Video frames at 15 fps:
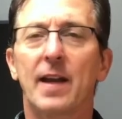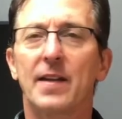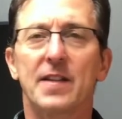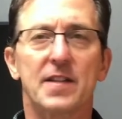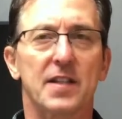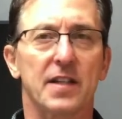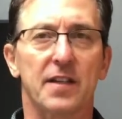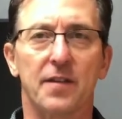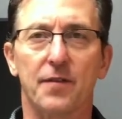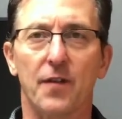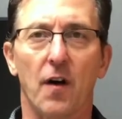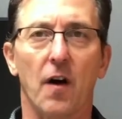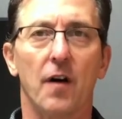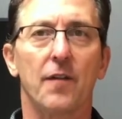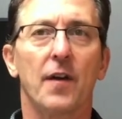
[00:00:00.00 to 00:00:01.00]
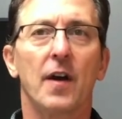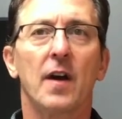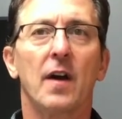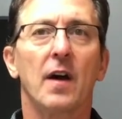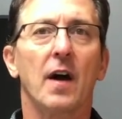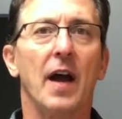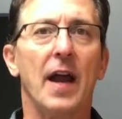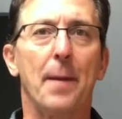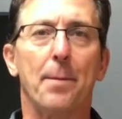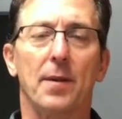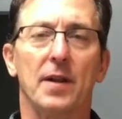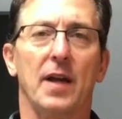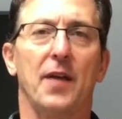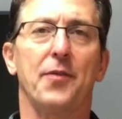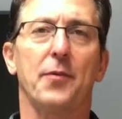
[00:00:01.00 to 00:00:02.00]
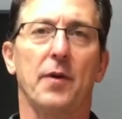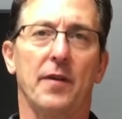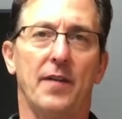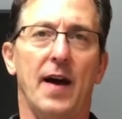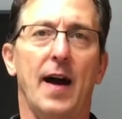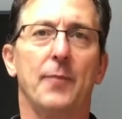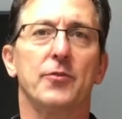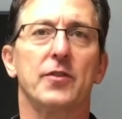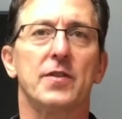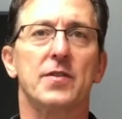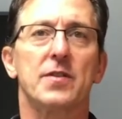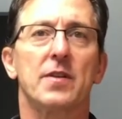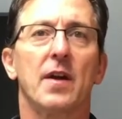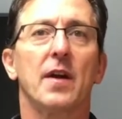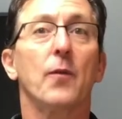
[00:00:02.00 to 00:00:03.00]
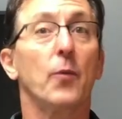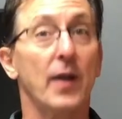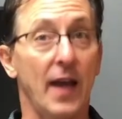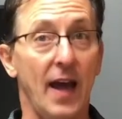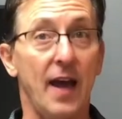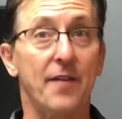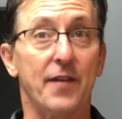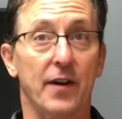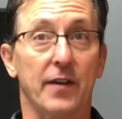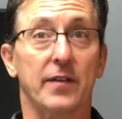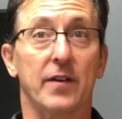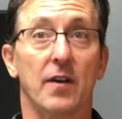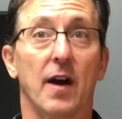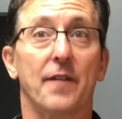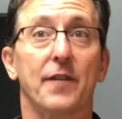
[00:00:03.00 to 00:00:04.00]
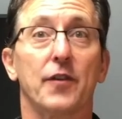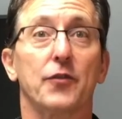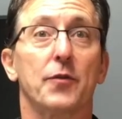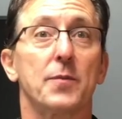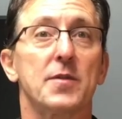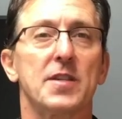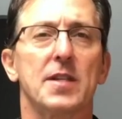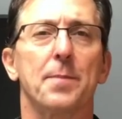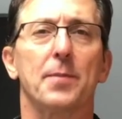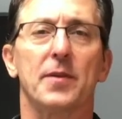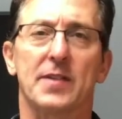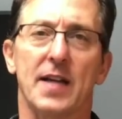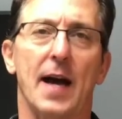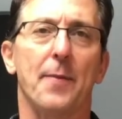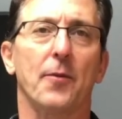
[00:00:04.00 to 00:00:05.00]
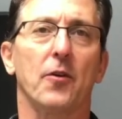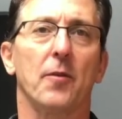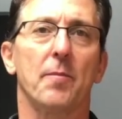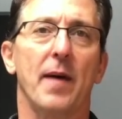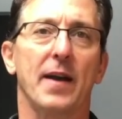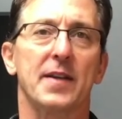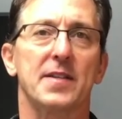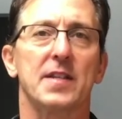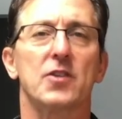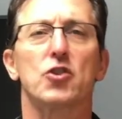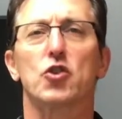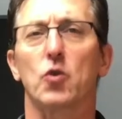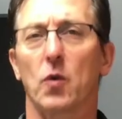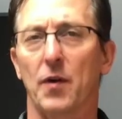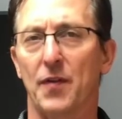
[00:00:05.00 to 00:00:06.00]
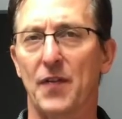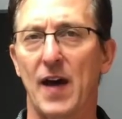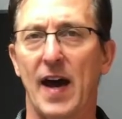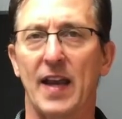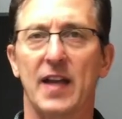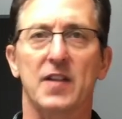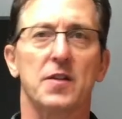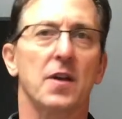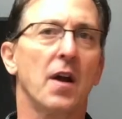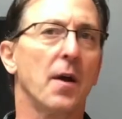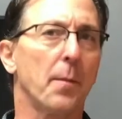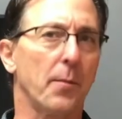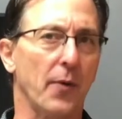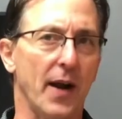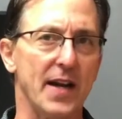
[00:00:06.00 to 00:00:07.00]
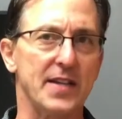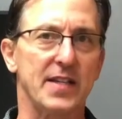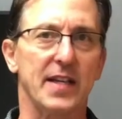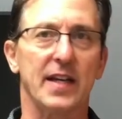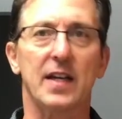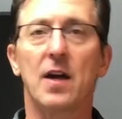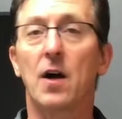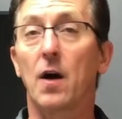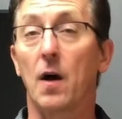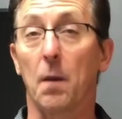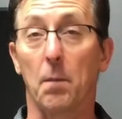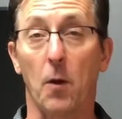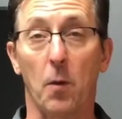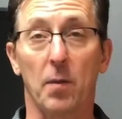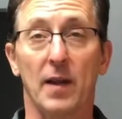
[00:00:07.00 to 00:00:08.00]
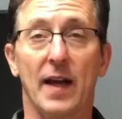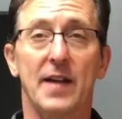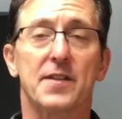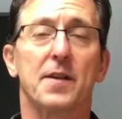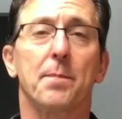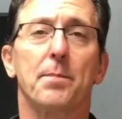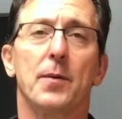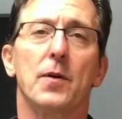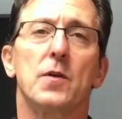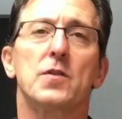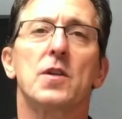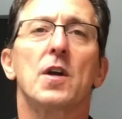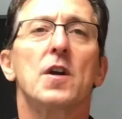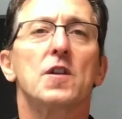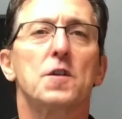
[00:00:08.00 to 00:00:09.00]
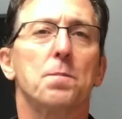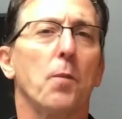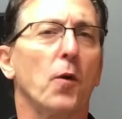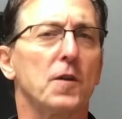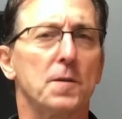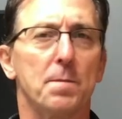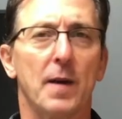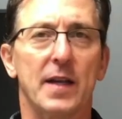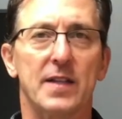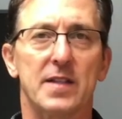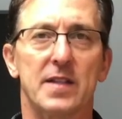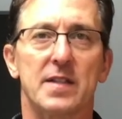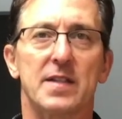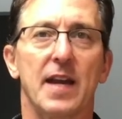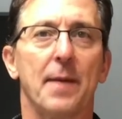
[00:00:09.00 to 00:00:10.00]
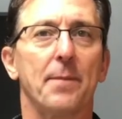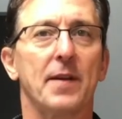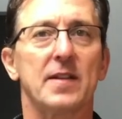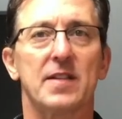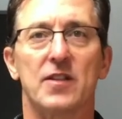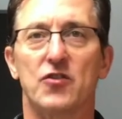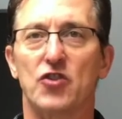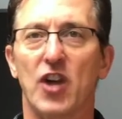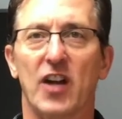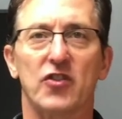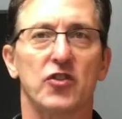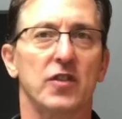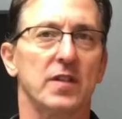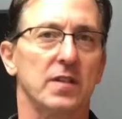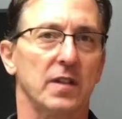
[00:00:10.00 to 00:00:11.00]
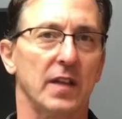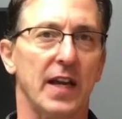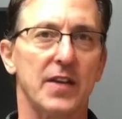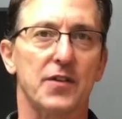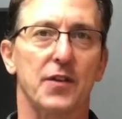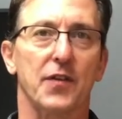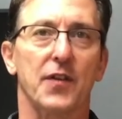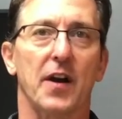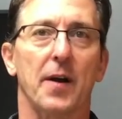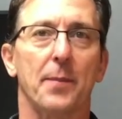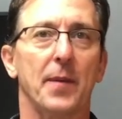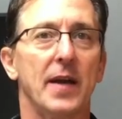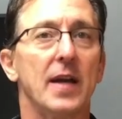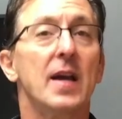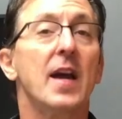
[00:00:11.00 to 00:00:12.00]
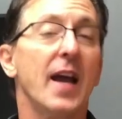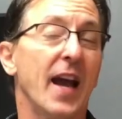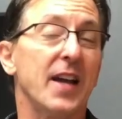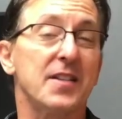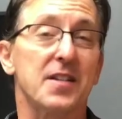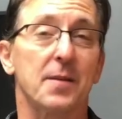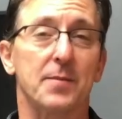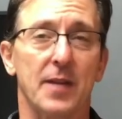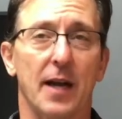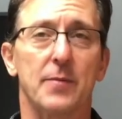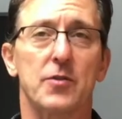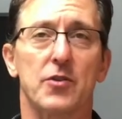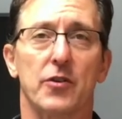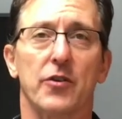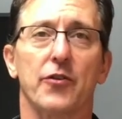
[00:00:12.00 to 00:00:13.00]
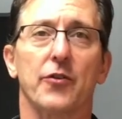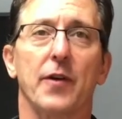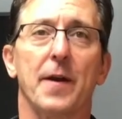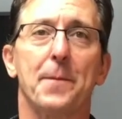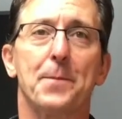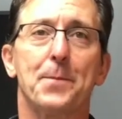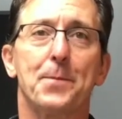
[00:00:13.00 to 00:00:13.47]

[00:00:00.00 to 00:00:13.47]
This can involve a plethora of options we have here at the office, from simple topical medicines to orthotics, bracing, immobilizing boots, sports medicine tapings, injections, laser therapy, and sometimes surgery.